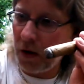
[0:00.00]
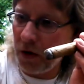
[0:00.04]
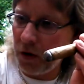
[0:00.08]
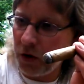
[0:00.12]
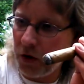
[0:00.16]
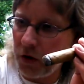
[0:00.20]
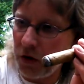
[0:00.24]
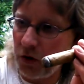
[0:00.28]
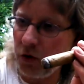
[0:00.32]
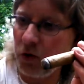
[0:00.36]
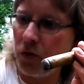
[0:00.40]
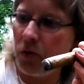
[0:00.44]

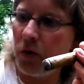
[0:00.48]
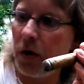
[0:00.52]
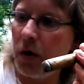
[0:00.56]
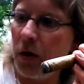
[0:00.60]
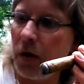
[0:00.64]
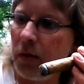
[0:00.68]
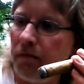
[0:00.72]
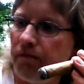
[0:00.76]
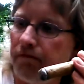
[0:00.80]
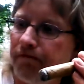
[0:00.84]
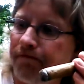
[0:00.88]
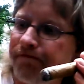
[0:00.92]
So
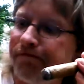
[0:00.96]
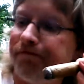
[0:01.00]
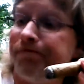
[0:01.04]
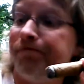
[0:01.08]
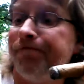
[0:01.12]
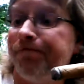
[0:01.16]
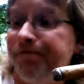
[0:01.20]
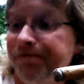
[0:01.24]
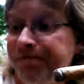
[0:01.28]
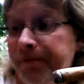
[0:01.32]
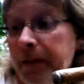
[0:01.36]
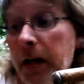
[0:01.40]

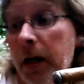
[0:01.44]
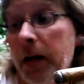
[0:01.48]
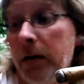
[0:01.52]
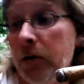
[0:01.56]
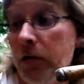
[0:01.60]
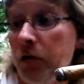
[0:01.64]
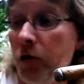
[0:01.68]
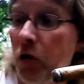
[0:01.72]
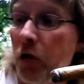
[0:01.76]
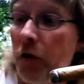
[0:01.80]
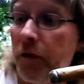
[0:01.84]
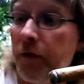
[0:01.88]
I
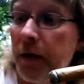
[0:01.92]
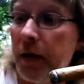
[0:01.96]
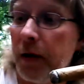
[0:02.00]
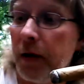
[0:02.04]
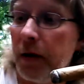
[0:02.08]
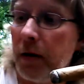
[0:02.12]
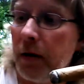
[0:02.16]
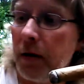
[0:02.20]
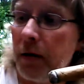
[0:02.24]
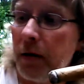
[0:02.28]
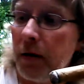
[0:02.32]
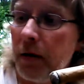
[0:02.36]
don't know if
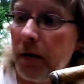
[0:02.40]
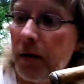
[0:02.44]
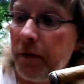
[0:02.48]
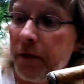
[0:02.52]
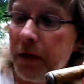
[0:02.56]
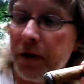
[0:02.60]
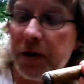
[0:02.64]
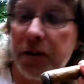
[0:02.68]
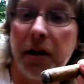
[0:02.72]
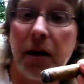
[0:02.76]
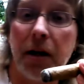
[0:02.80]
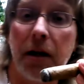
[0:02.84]

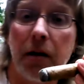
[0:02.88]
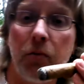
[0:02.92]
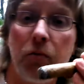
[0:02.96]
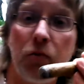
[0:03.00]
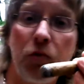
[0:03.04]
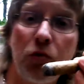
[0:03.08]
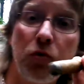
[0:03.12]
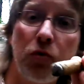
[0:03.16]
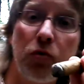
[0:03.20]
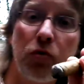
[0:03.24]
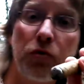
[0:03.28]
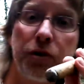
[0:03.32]
the same
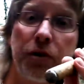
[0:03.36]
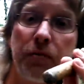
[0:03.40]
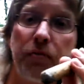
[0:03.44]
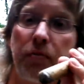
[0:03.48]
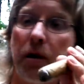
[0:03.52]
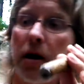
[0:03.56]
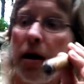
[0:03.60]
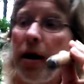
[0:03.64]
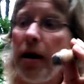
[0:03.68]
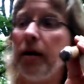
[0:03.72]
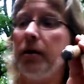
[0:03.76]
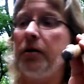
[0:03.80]
rules
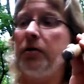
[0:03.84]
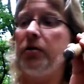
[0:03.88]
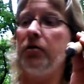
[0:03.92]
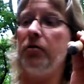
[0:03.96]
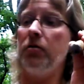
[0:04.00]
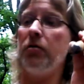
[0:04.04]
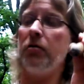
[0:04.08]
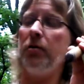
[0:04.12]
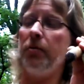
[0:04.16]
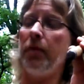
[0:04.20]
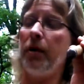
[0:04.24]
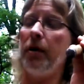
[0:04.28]
apply to
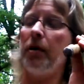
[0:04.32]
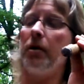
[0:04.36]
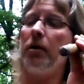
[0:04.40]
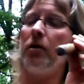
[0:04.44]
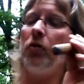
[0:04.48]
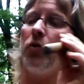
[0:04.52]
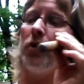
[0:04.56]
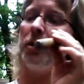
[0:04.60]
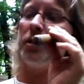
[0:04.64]
American